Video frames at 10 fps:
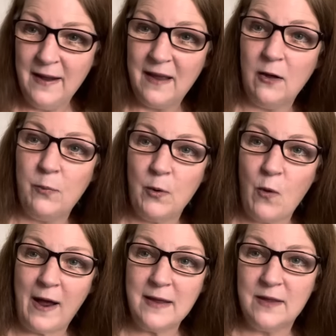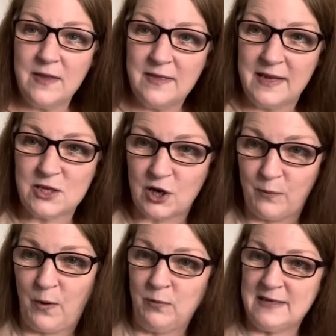It'll be whiter than this. You can
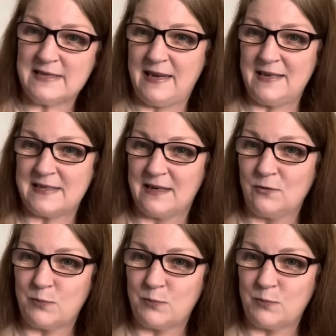probably see still